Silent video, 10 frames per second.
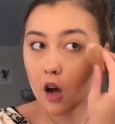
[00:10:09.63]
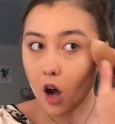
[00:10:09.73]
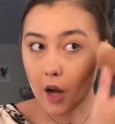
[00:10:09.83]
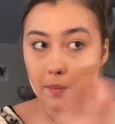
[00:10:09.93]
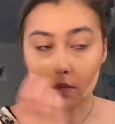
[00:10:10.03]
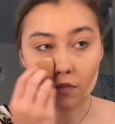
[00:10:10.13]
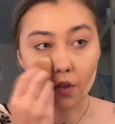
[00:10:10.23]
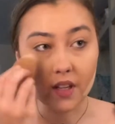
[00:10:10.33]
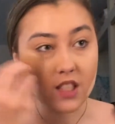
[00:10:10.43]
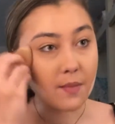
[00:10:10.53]
on
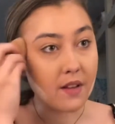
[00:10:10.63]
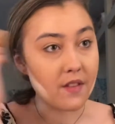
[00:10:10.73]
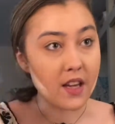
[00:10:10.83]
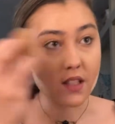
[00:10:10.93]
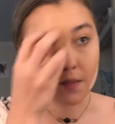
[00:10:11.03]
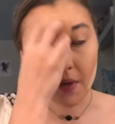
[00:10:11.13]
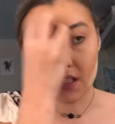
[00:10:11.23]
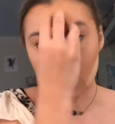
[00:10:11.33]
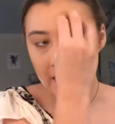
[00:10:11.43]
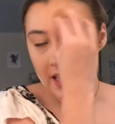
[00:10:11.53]
the rest of my face,
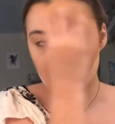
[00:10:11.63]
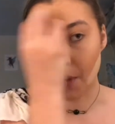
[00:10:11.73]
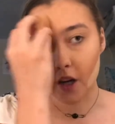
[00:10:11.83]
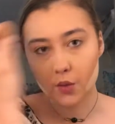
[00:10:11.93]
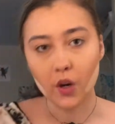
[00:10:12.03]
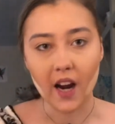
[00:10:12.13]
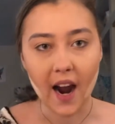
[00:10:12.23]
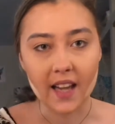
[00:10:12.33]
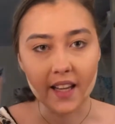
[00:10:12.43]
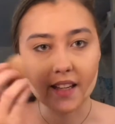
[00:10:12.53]
basically, in the parts where I
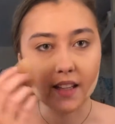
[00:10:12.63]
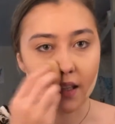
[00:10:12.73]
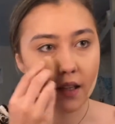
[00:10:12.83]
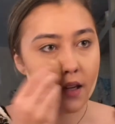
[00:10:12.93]
highlighted.